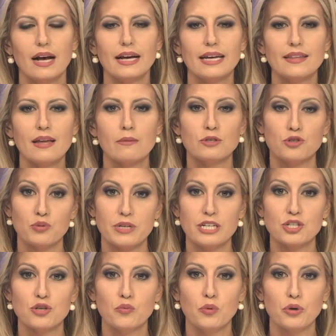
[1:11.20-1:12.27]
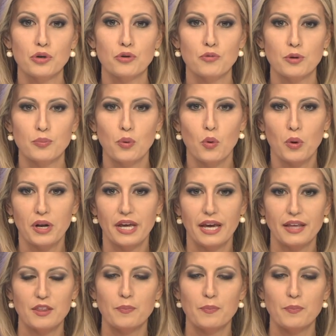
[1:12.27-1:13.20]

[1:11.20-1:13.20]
Again, that was Tradisha Woodard reporting.